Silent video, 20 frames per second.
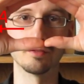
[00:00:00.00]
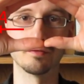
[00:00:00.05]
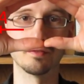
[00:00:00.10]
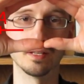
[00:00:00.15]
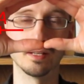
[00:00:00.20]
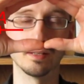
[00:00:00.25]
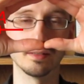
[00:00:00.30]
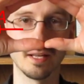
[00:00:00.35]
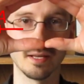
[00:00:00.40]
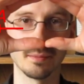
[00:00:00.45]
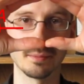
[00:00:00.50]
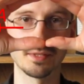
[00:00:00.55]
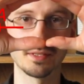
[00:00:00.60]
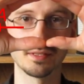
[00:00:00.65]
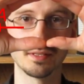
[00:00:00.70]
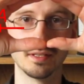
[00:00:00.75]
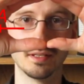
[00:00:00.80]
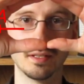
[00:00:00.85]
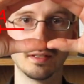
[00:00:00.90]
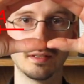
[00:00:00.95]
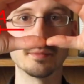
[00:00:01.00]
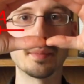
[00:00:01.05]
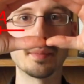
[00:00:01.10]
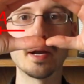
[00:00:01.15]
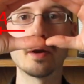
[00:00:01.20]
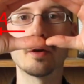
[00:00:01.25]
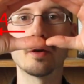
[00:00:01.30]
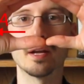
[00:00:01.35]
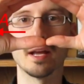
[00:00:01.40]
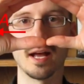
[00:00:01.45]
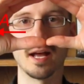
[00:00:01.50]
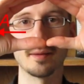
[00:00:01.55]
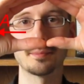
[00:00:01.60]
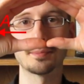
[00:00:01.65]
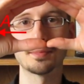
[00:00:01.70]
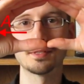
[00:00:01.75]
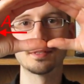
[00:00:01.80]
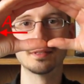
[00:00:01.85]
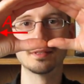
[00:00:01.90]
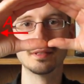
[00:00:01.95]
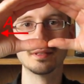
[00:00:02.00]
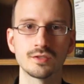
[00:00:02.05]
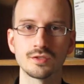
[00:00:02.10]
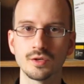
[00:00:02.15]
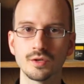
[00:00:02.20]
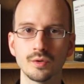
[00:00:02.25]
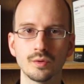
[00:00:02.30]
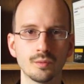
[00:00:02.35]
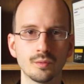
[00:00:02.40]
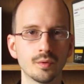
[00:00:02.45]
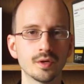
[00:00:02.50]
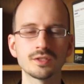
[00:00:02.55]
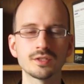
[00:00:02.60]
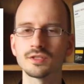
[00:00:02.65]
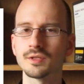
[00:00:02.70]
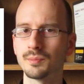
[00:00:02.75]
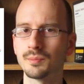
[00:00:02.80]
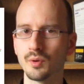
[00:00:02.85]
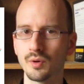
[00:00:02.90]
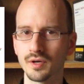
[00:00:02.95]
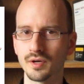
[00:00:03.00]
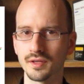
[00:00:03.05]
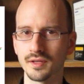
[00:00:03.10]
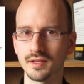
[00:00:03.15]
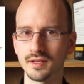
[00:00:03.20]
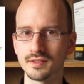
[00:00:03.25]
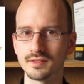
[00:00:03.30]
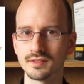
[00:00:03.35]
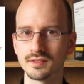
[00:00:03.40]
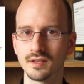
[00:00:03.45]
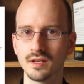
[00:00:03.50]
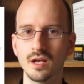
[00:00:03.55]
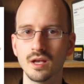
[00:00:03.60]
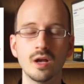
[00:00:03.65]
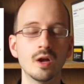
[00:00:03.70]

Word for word: of the ellipse, the periapse. So what's the point of this?